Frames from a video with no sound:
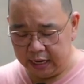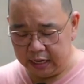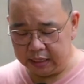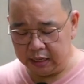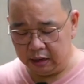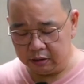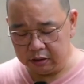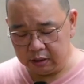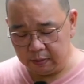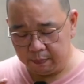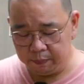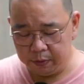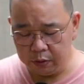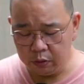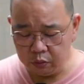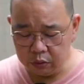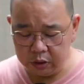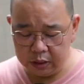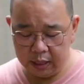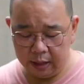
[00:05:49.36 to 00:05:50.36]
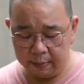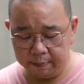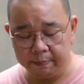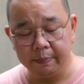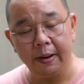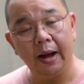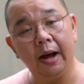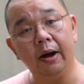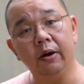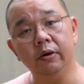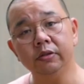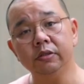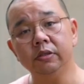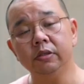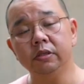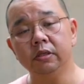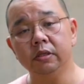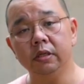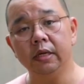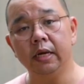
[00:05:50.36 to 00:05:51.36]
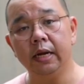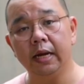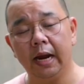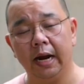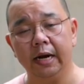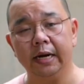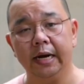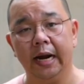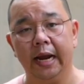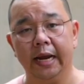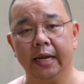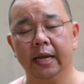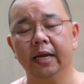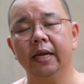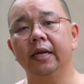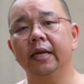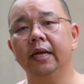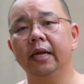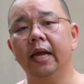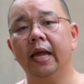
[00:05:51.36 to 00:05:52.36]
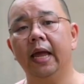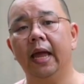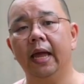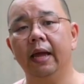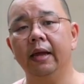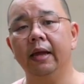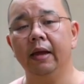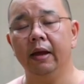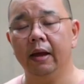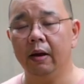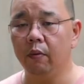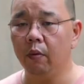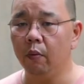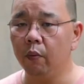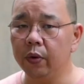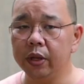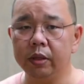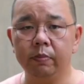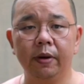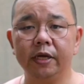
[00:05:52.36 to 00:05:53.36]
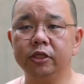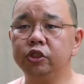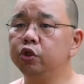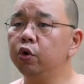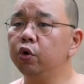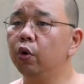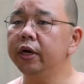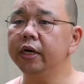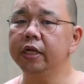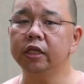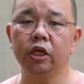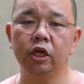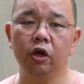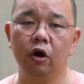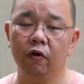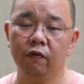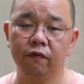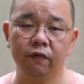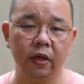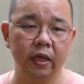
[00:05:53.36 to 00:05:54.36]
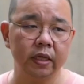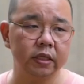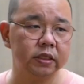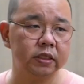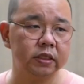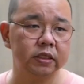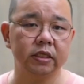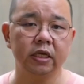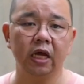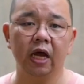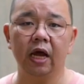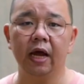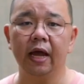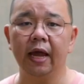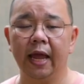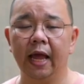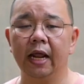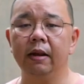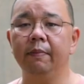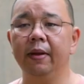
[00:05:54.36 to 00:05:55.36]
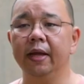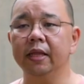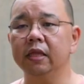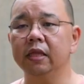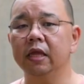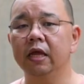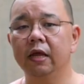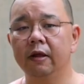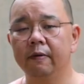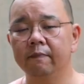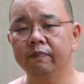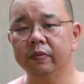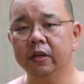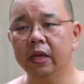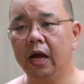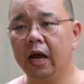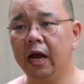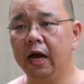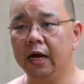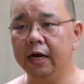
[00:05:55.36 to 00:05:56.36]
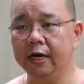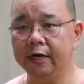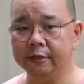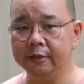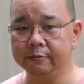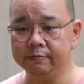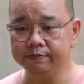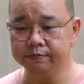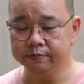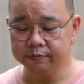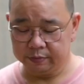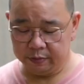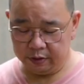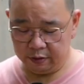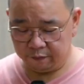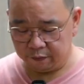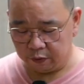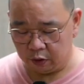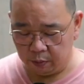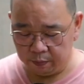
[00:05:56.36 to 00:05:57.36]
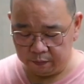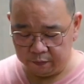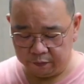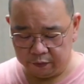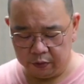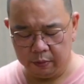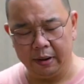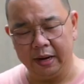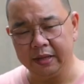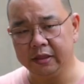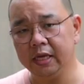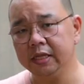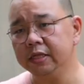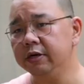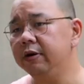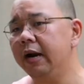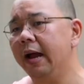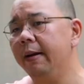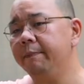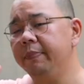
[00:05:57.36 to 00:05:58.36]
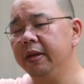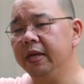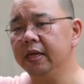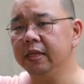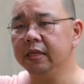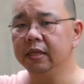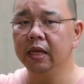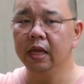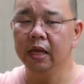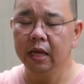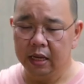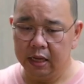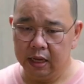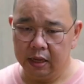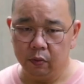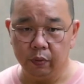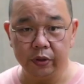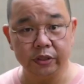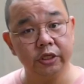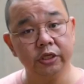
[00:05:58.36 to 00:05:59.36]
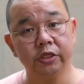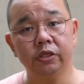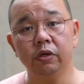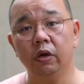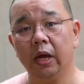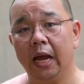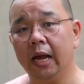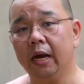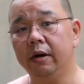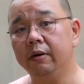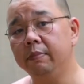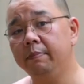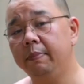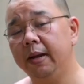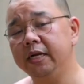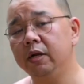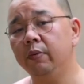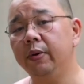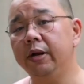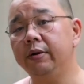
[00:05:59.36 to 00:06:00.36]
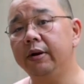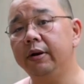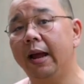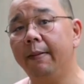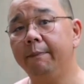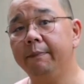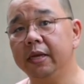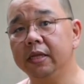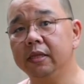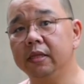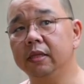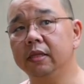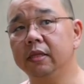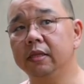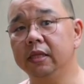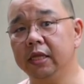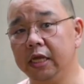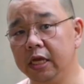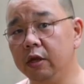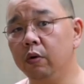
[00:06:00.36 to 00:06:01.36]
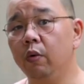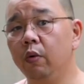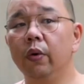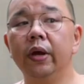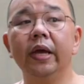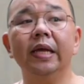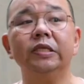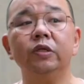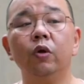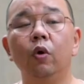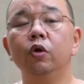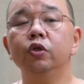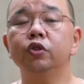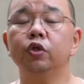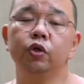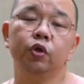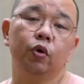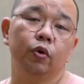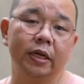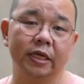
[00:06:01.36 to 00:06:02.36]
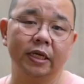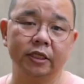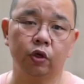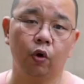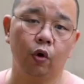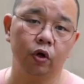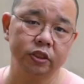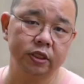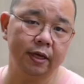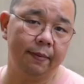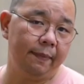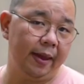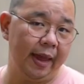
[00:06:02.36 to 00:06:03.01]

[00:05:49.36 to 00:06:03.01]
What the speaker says: Now the beauty about Arai, with majority of its helmet, from I think the Rapide, which is by the way, Rapide Neo is also known as Concept